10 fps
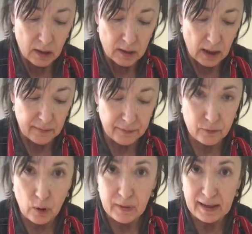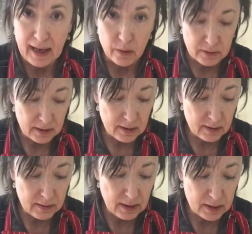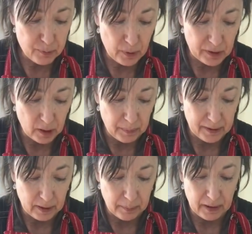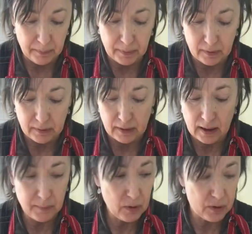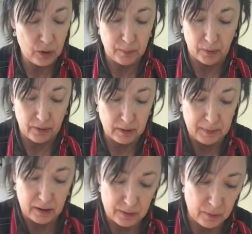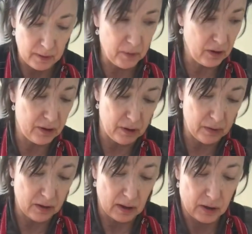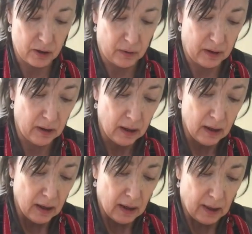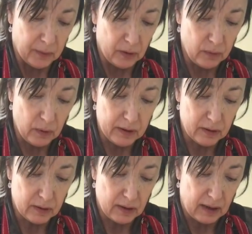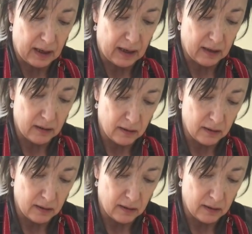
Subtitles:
So I've rolled that out. It has broken up a little bit, but I'm not too bothered, because what I'm going to do is, I'll show you, I'm going to roll it onto there,